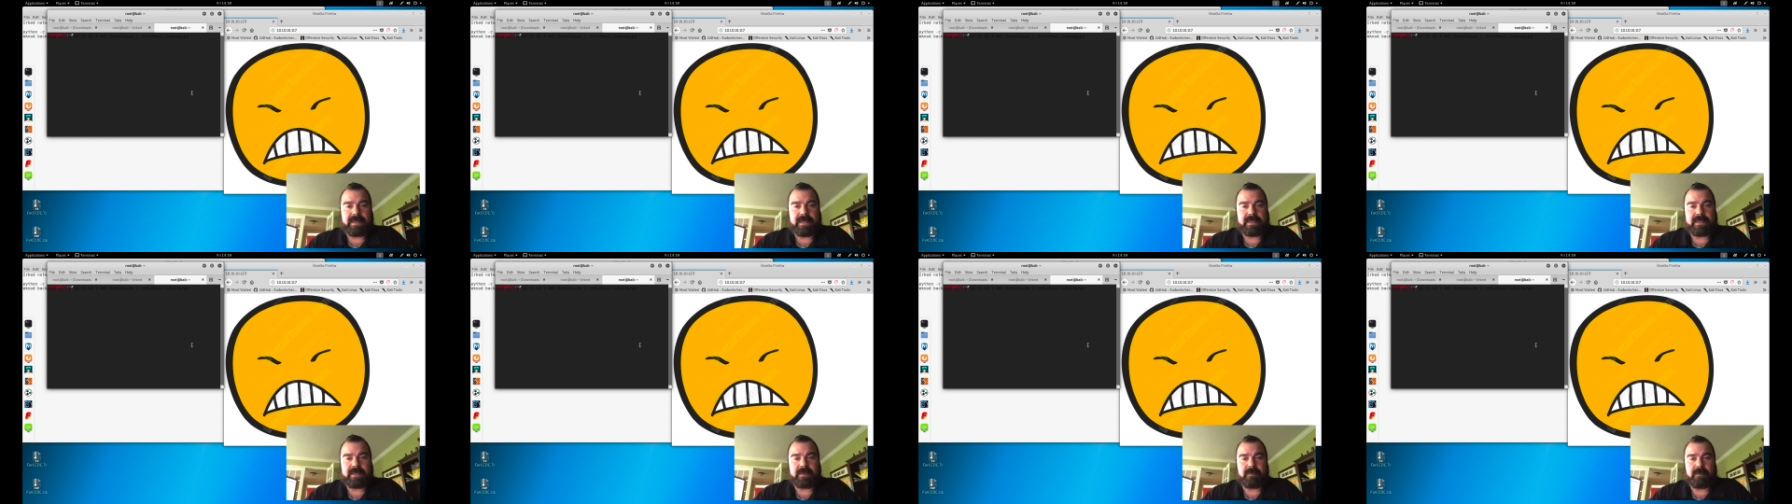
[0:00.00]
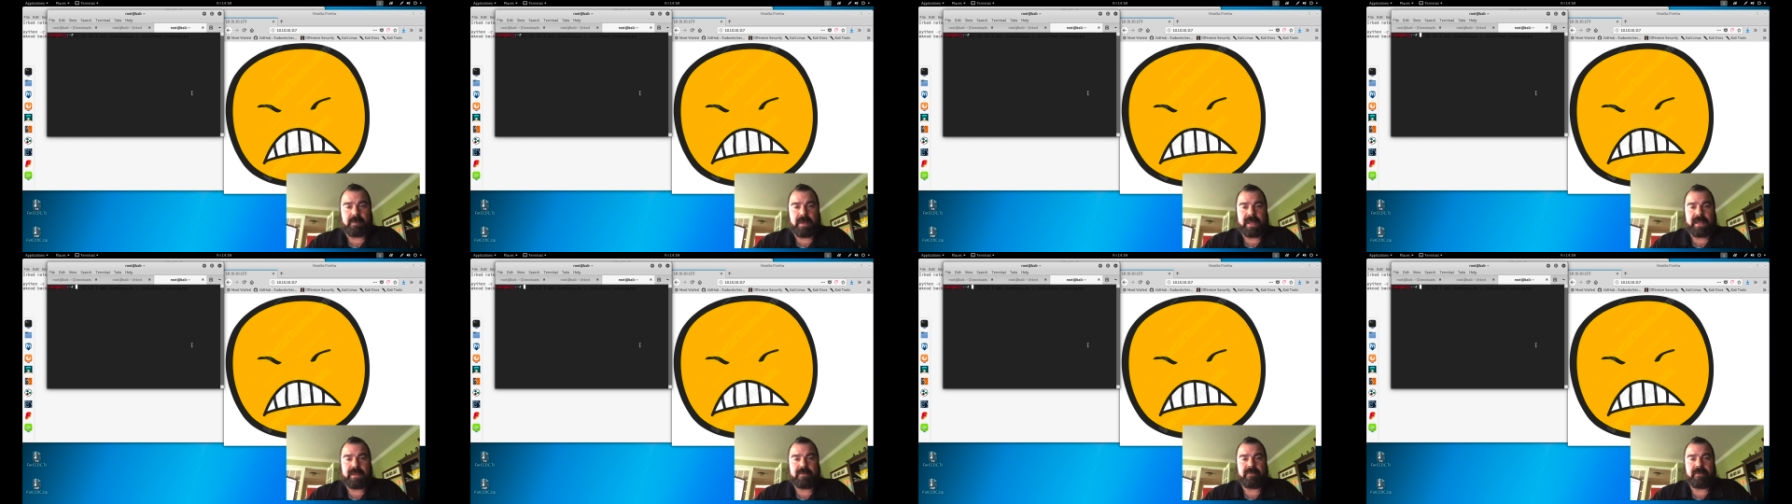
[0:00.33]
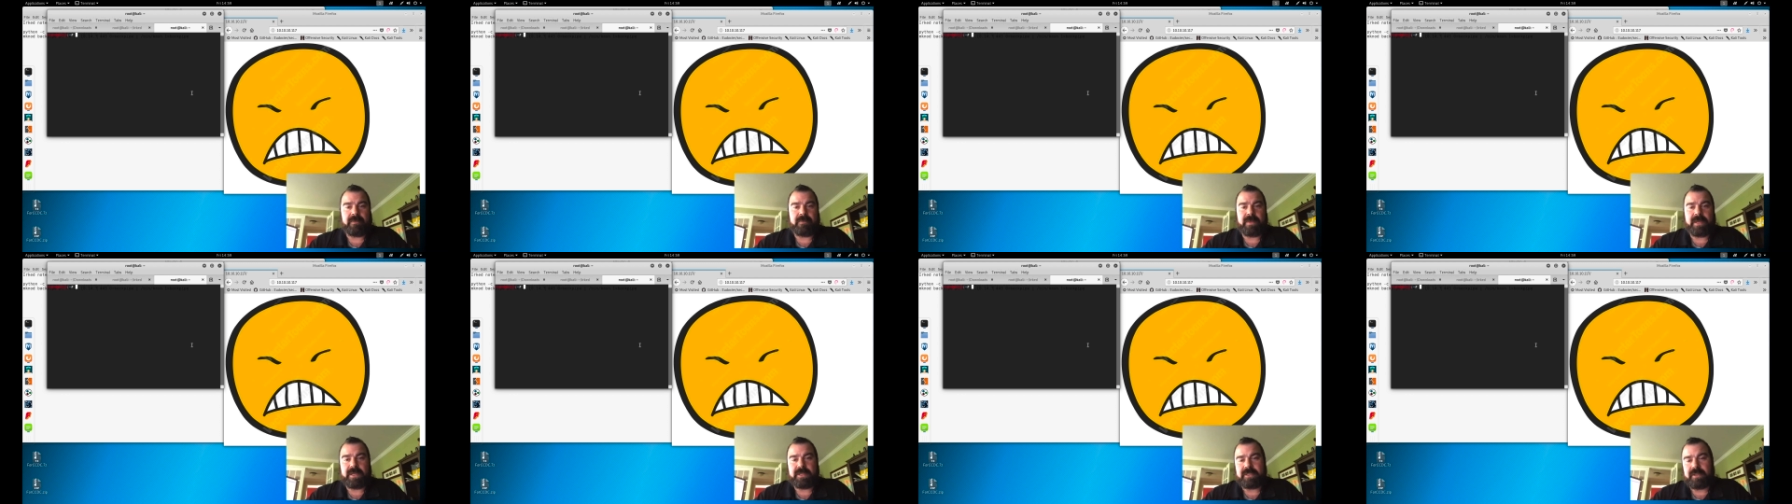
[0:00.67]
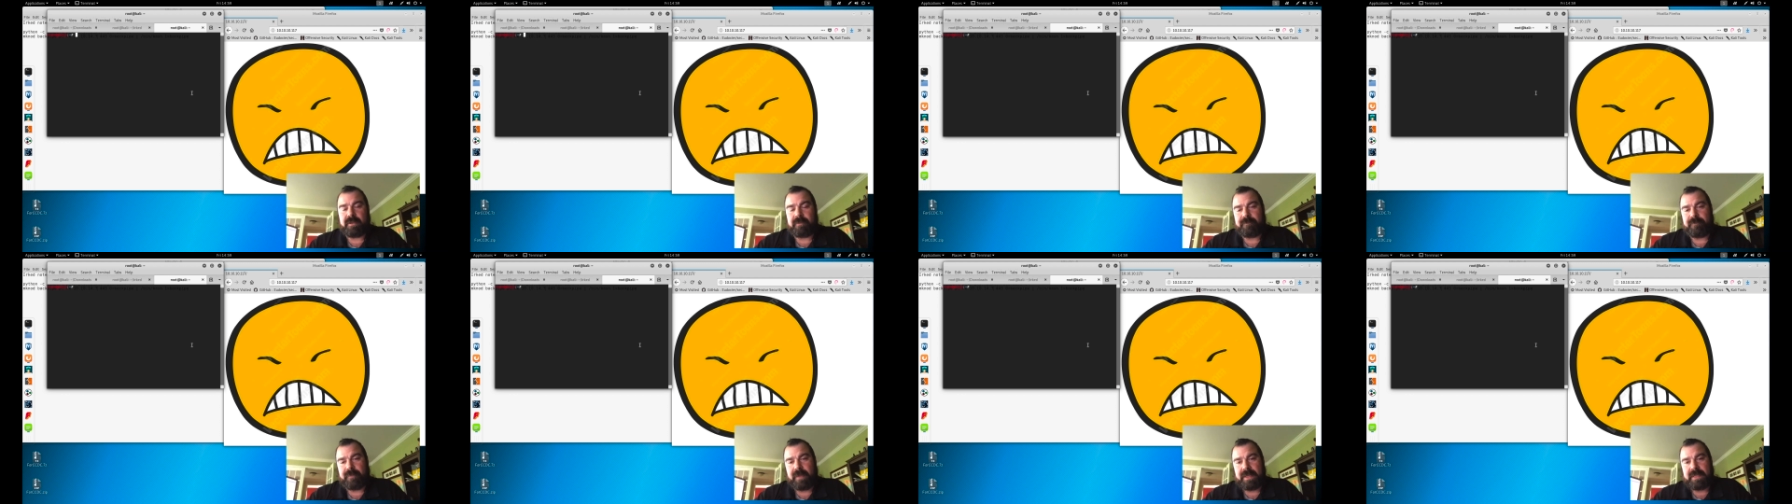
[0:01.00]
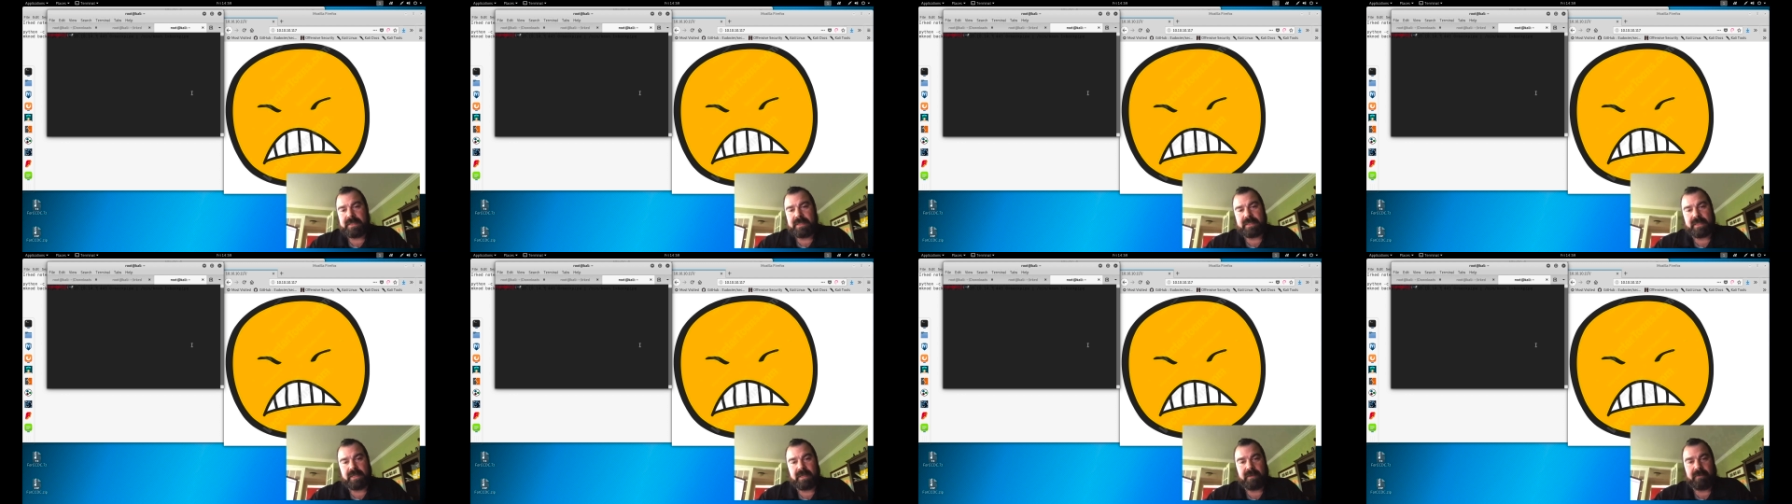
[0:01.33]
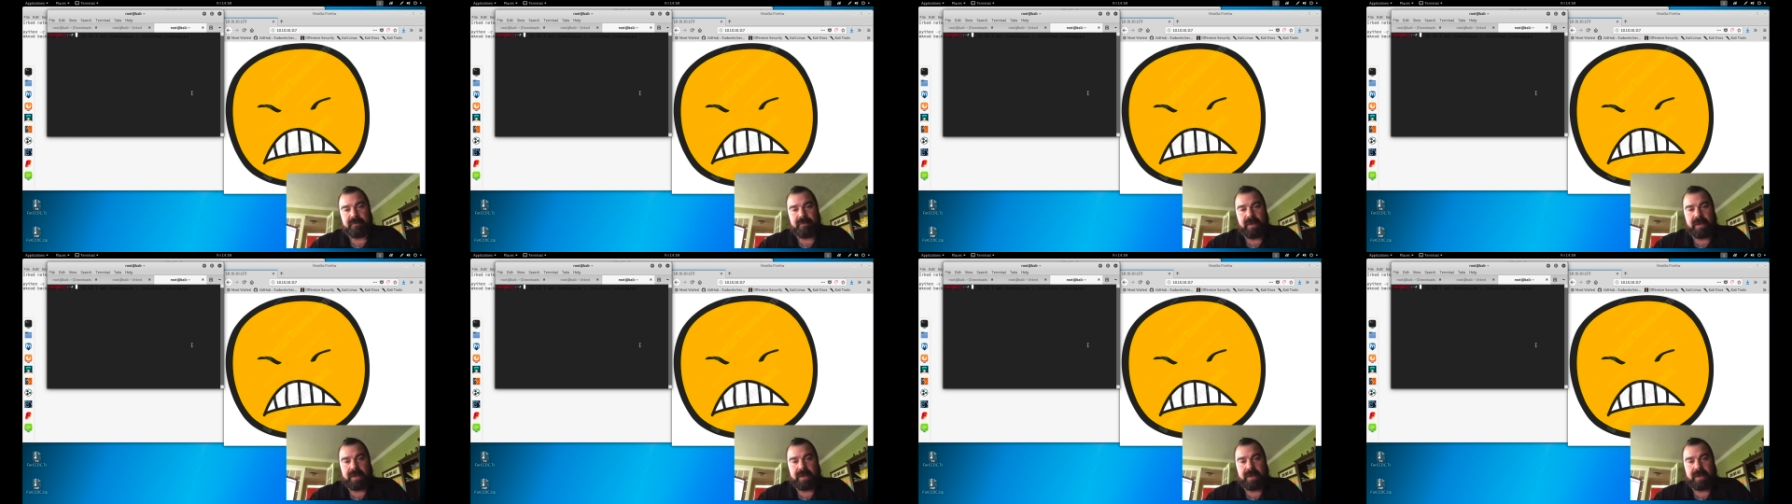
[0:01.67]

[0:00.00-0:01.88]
This is Mike from Digital Offensive,